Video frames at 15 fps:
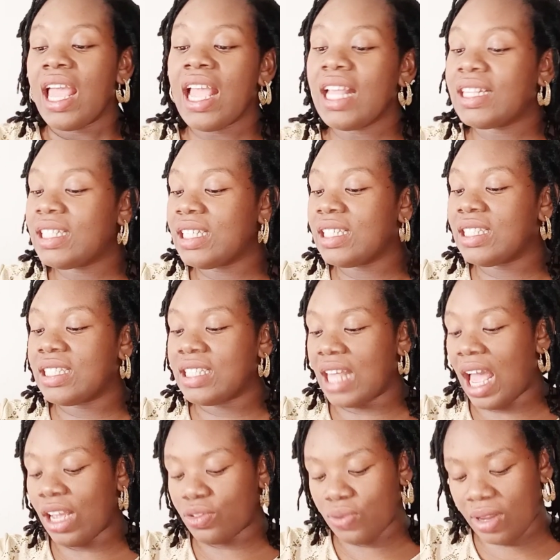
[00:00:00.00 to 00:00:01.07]
It is
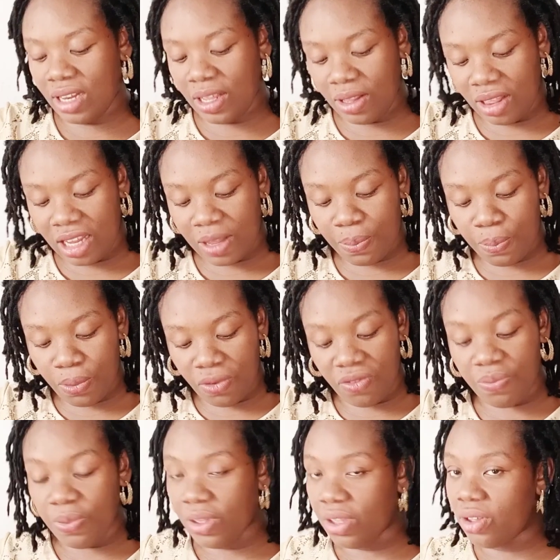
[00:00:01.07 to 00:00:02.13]
actually leak
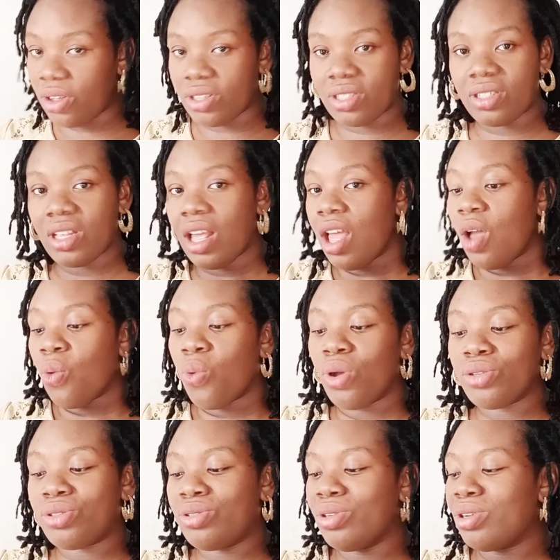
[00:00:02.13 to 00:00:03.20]
proof because
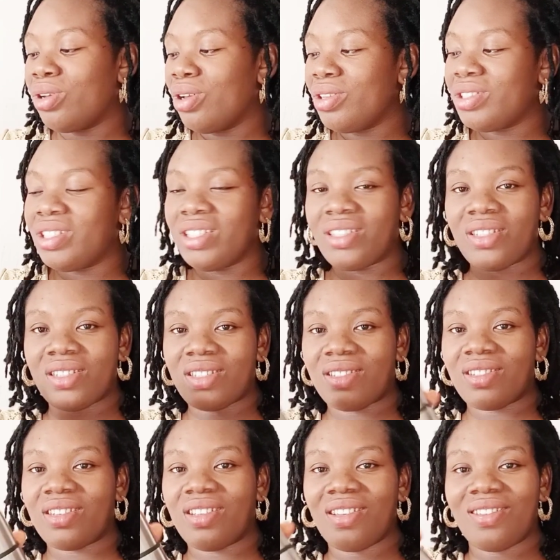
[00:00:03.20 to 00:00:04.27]
once you close it,
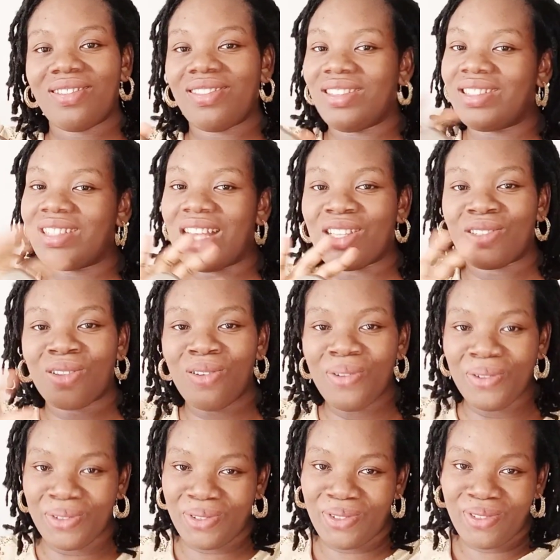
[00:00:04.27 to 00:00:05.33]
it has
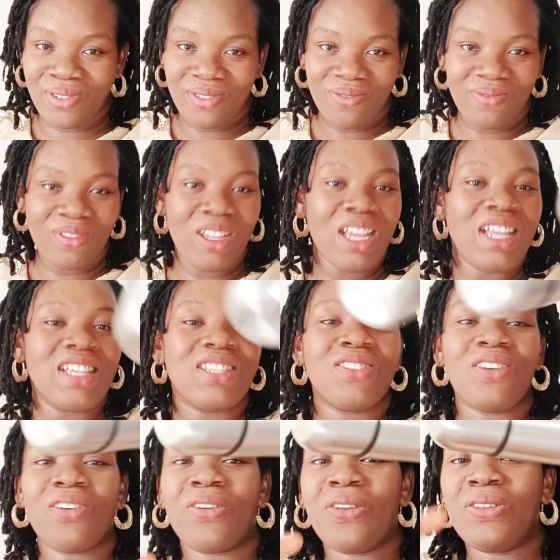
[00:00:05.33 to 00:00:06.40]
closed. It is
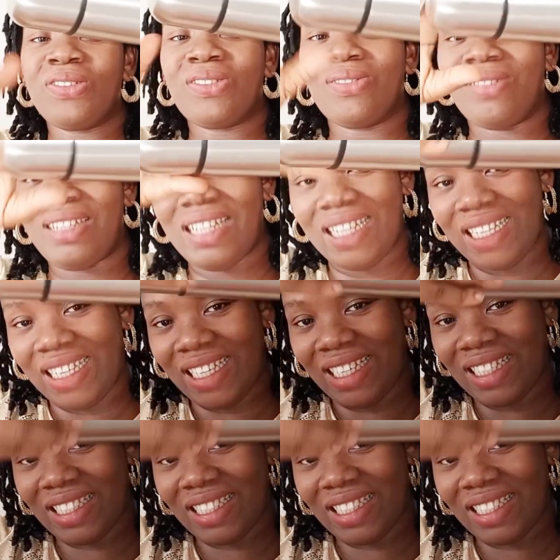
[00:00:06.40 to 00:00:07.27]
not going to leak.